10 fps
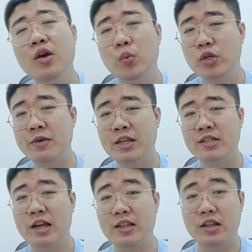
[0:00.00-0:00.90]
which
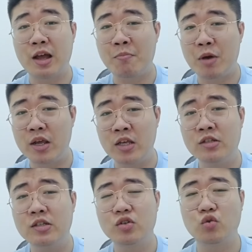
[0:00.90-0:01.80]
means that the number
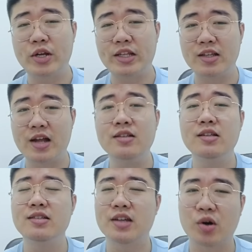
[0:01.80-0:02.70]
is greater
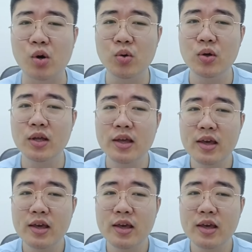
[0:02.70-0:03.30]
than 0.